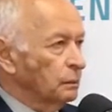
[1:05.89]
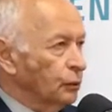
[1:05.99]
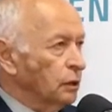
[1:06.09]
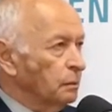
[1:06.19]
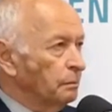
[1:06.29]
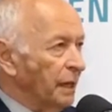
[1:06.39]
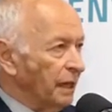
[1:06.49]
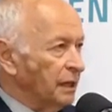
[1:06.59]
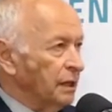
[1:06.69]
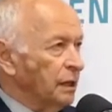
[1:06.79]
put
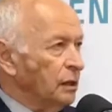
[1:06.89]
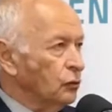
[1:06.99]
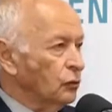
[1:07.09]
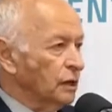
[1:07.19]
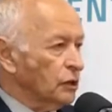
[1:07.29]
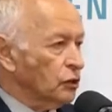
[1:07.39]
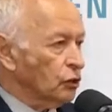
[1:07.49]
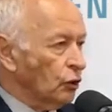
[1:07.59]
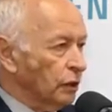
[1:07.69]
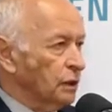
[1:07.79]
back into the
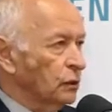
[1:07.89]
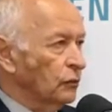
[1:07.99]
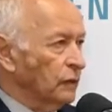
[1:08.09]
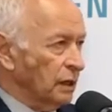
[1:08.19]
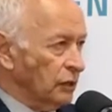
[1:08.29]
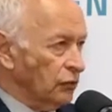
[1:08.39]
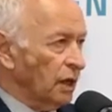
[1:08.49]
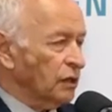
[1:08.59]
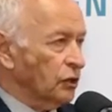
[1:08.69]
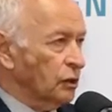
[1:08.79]
socket of the
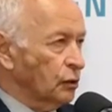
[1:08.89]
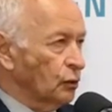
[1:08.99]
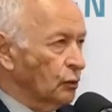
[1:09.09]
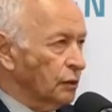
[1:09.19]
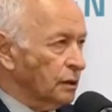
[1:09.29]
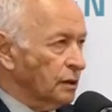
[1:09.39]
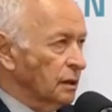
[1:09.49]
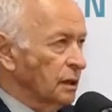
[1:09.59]
extraction tooth,